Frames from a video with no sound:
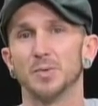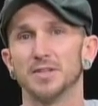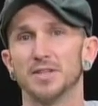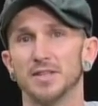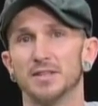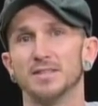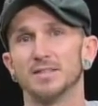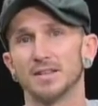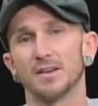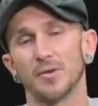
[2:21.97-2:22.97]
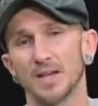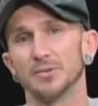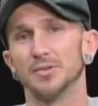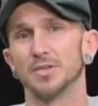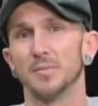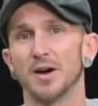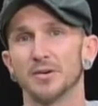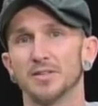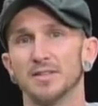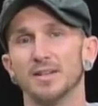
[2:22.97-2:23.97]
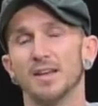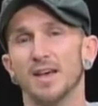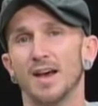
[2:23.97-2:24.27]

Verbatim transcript: which is grassroots democracy.